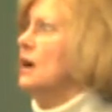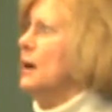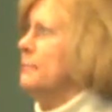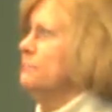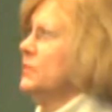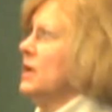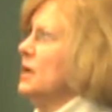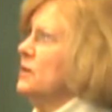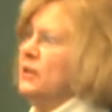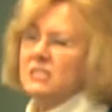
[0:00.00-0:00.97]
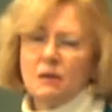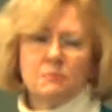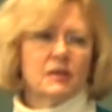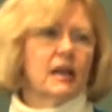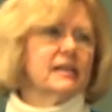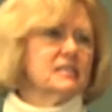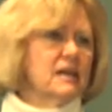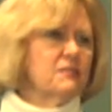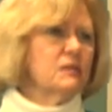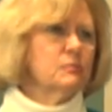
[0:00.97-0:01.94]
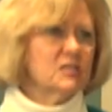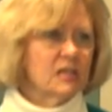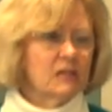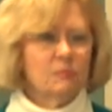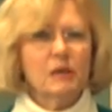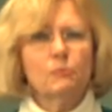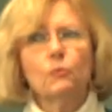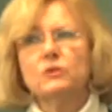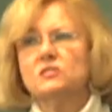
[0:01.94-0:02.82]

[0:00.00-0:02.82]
Um, there's something like 70% of people with